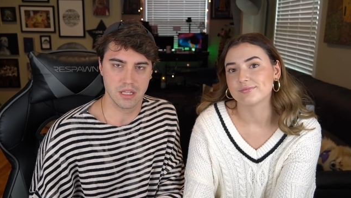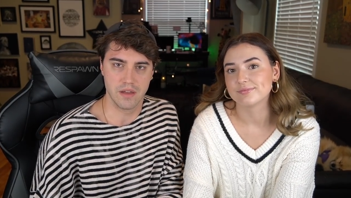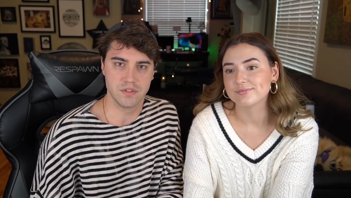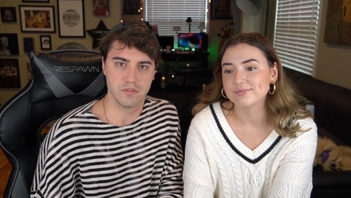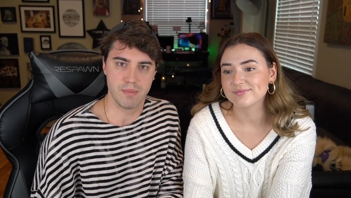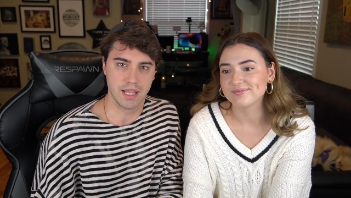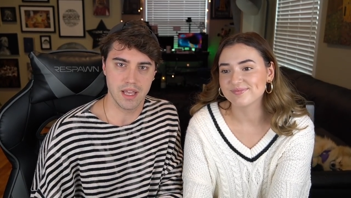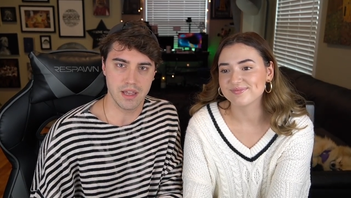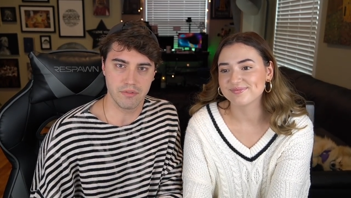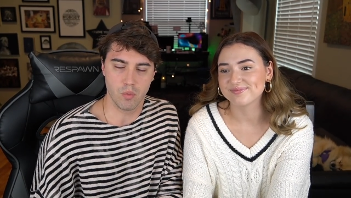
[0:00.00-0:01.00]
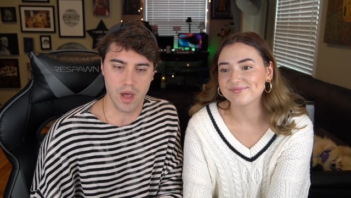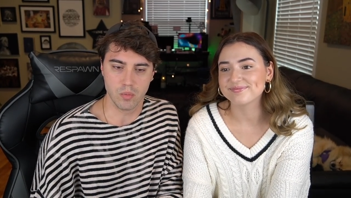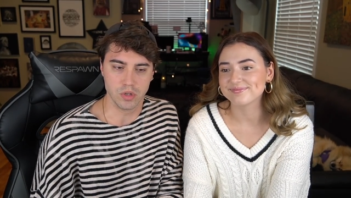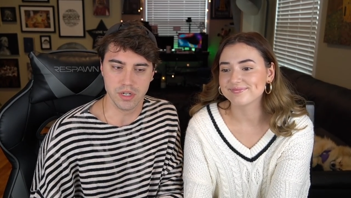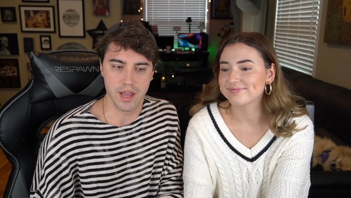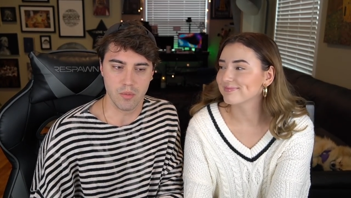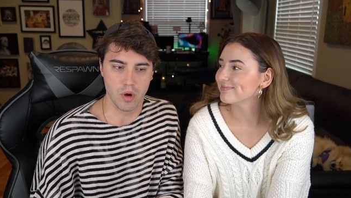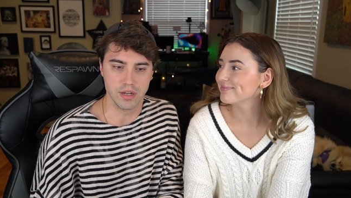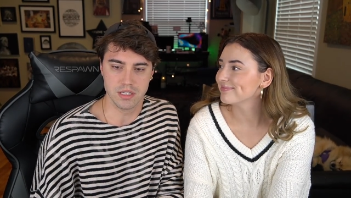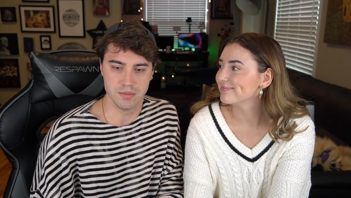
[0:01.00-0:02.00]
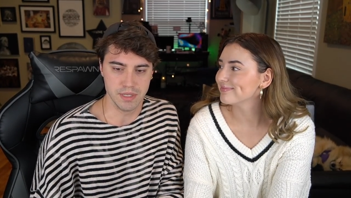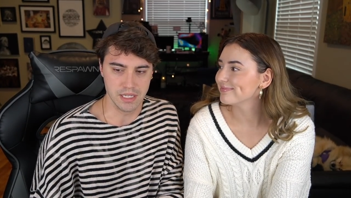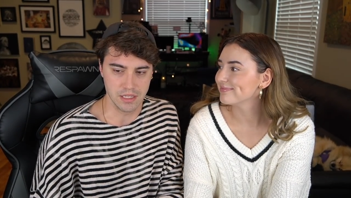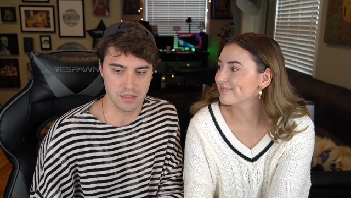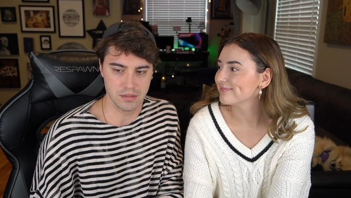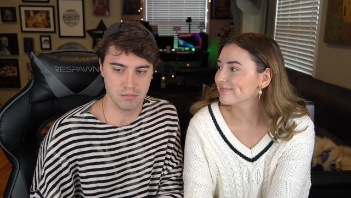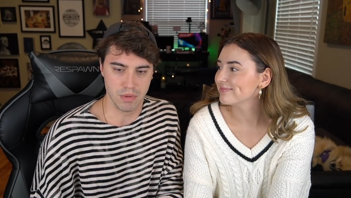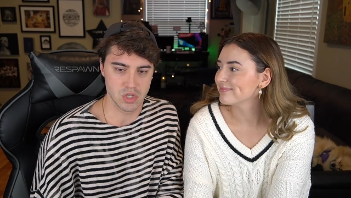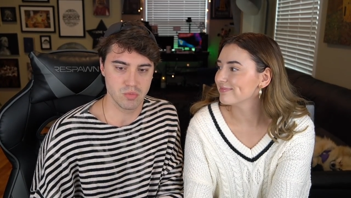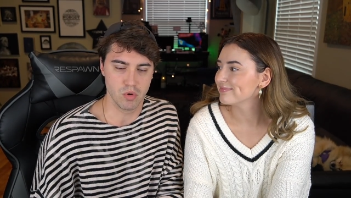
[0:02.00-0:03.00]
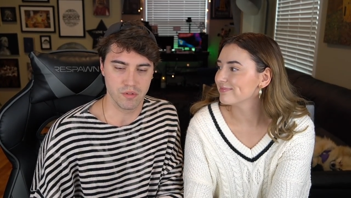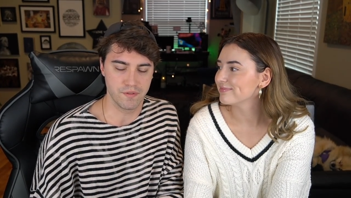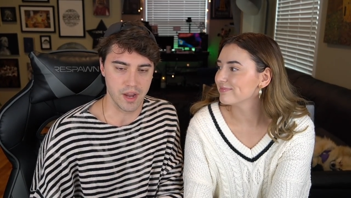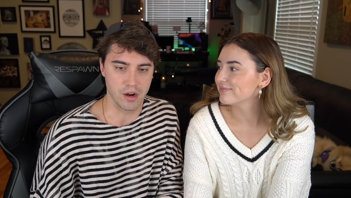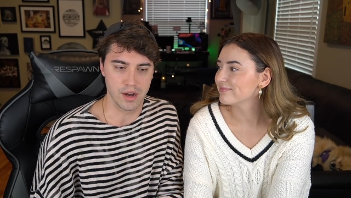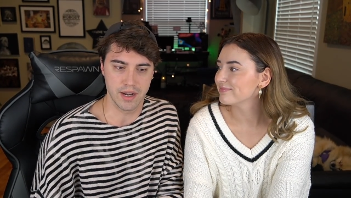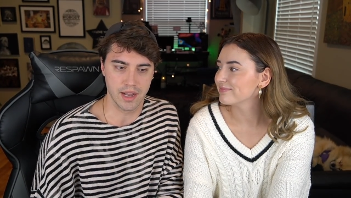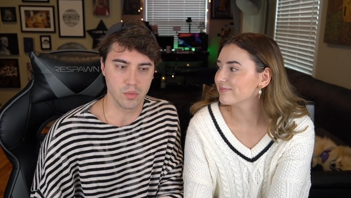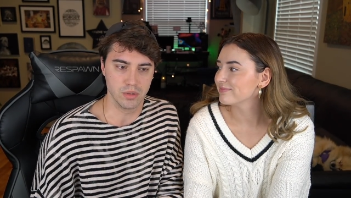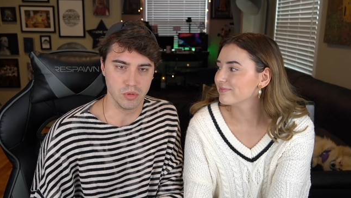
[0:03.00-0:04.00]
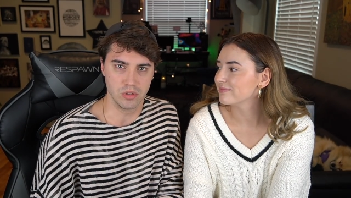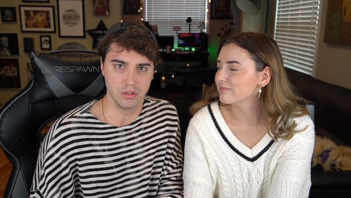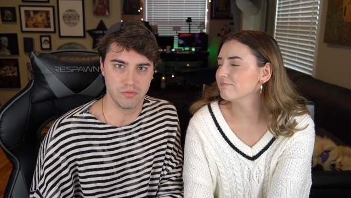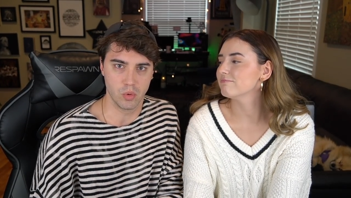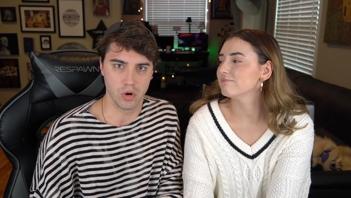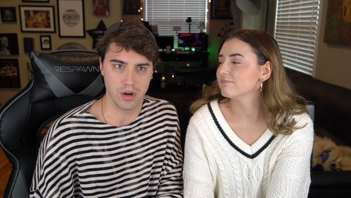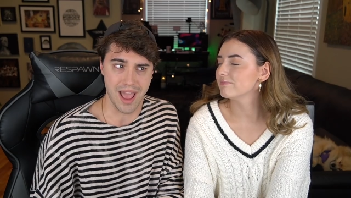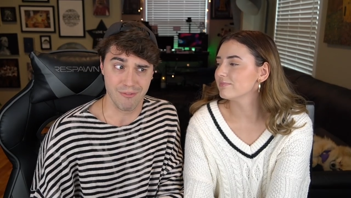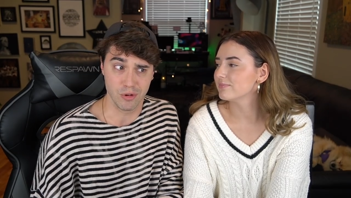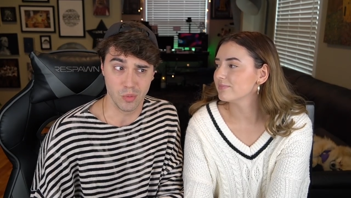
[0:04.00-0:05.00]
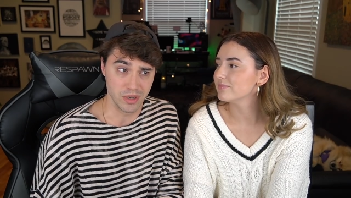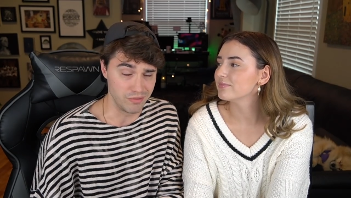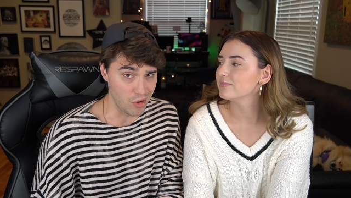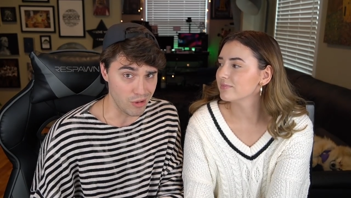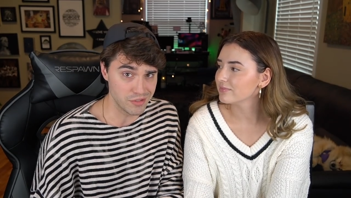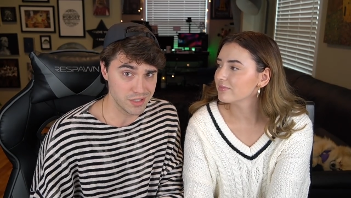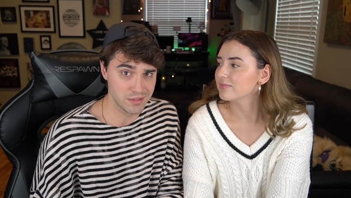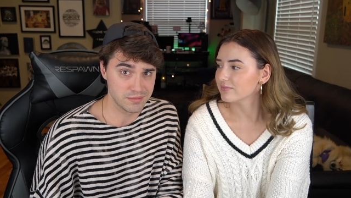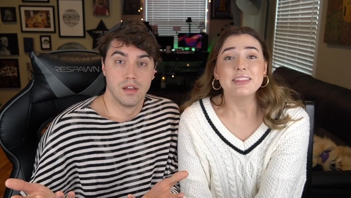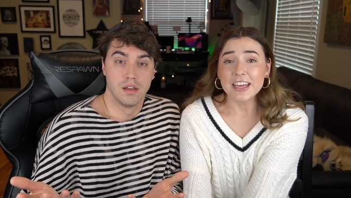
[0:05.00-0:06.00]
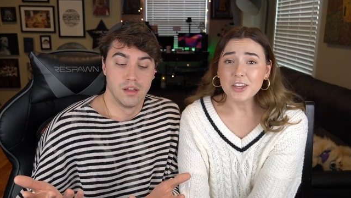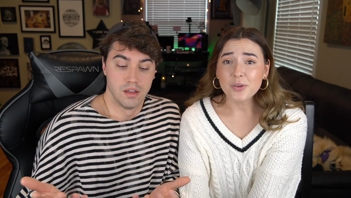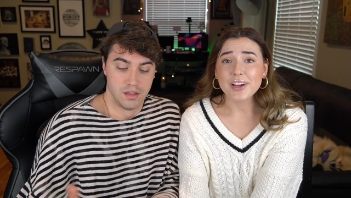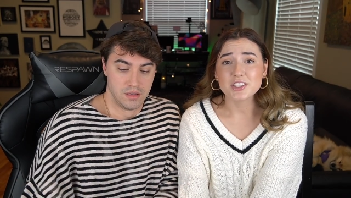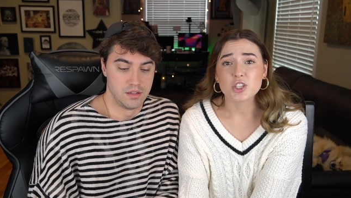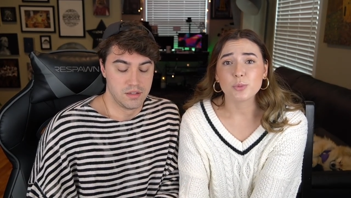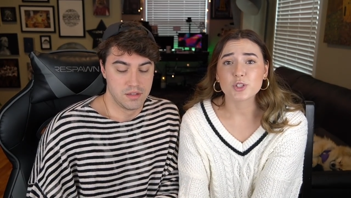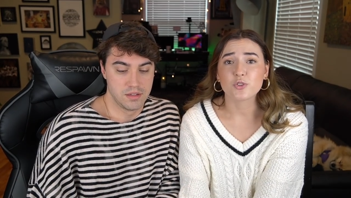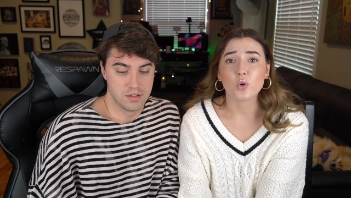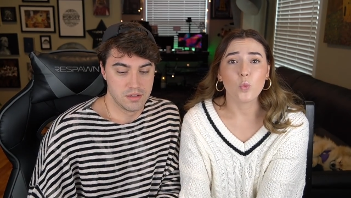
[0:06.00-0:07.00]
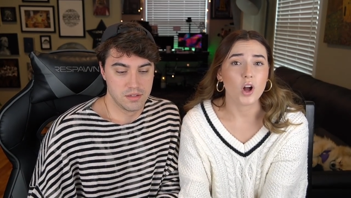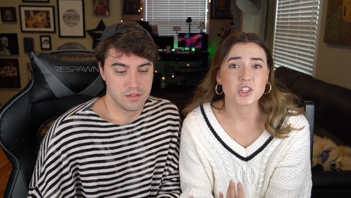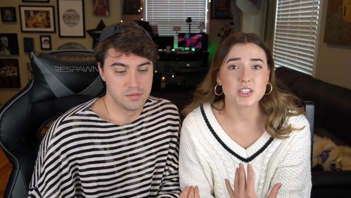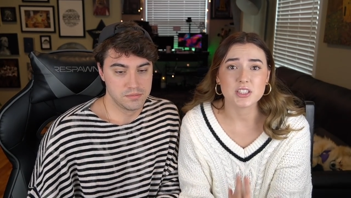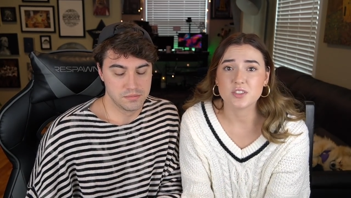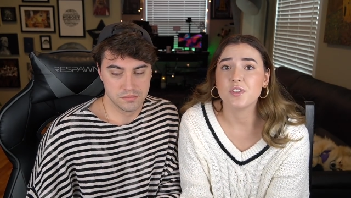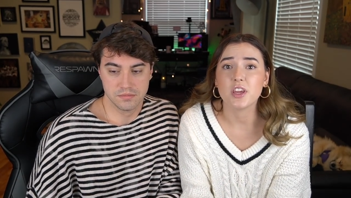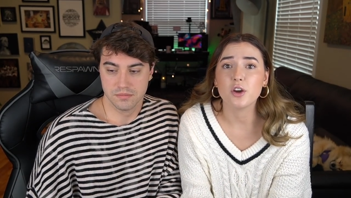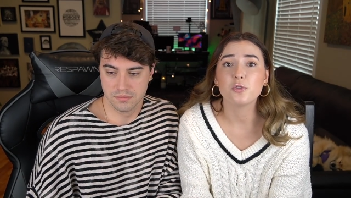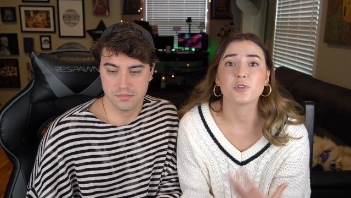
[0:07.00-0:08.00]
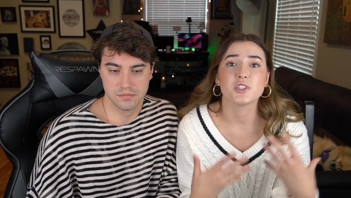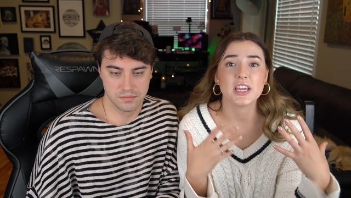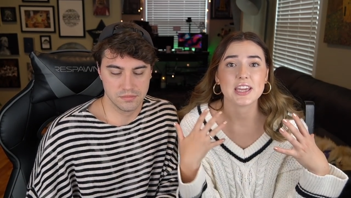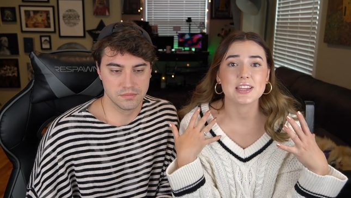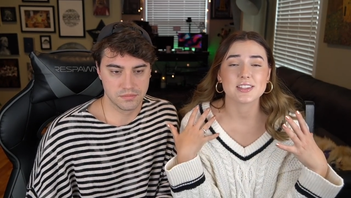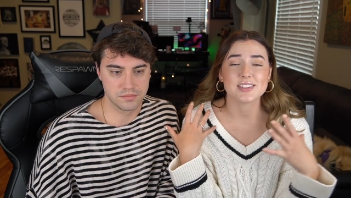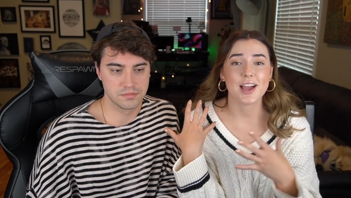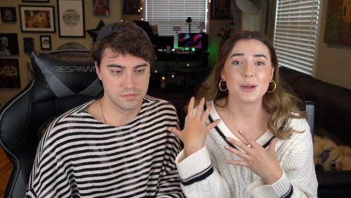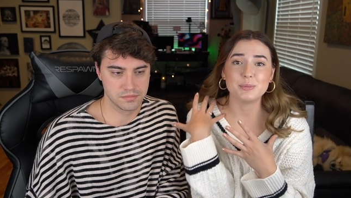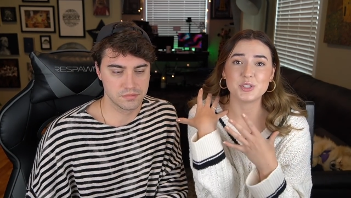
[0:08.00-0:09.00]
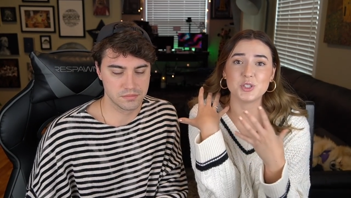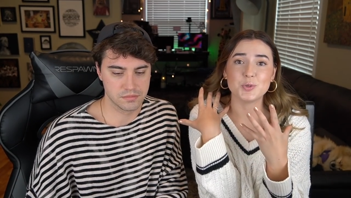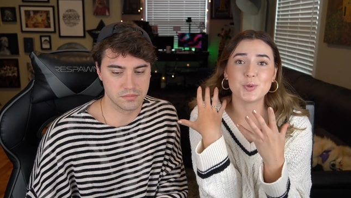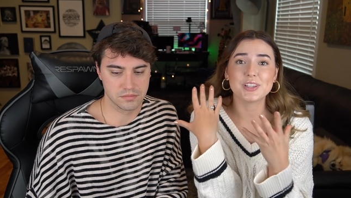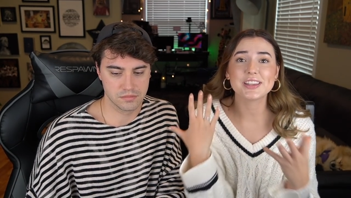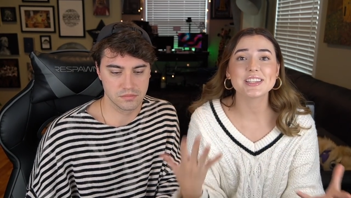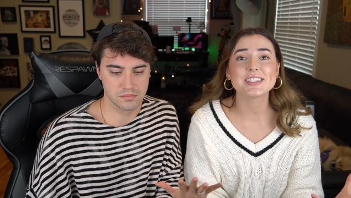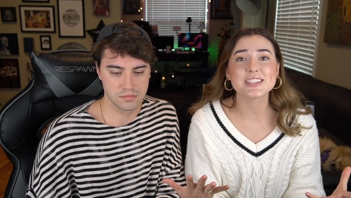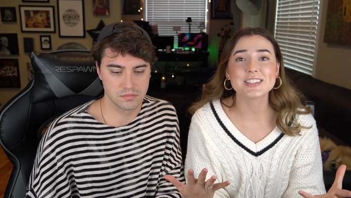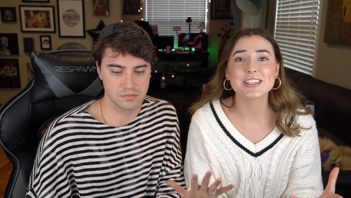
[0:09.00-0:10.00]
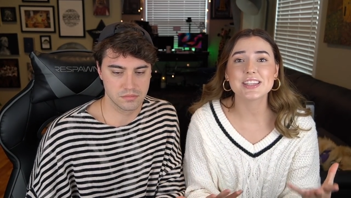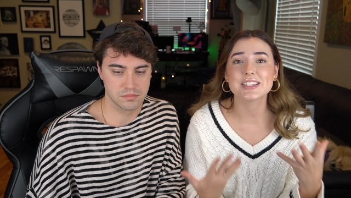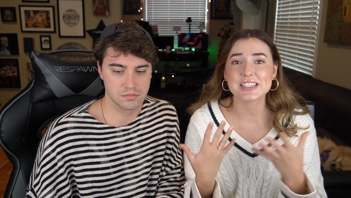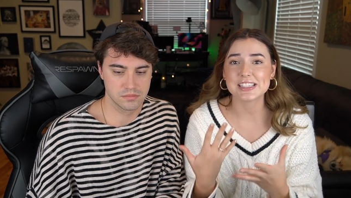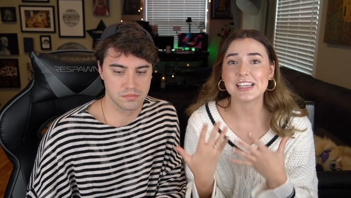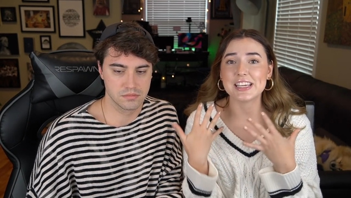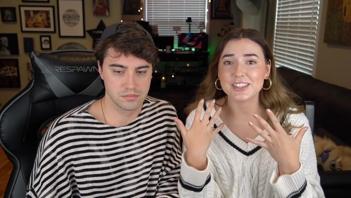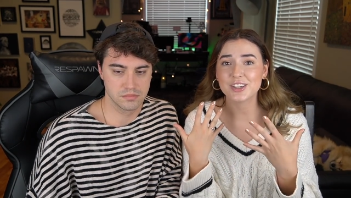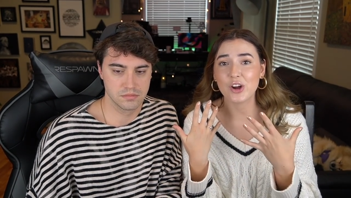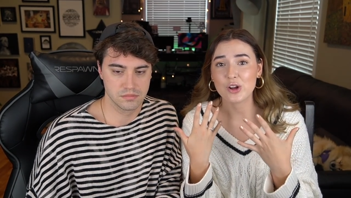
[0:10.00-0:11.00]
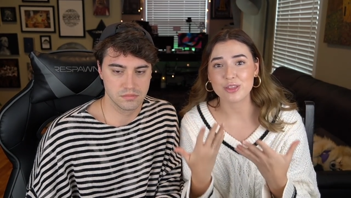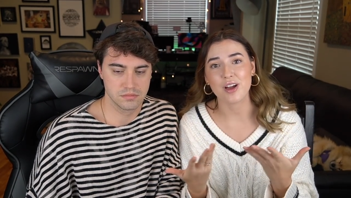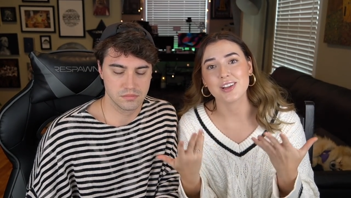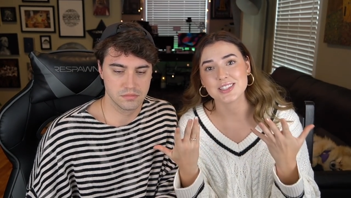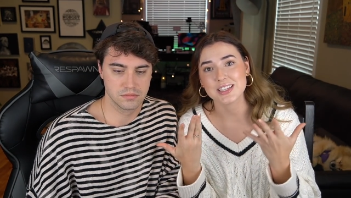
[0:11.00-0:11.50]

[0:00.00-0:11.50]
Speaker 1: loves of my life. Why wouldn't I want it to be much more fair and equitable mm. for mm-hmm. everyone involved?
Speaker 2: Thank you guys so much for watching this video, for taking the time to listen to this and hear our thoughts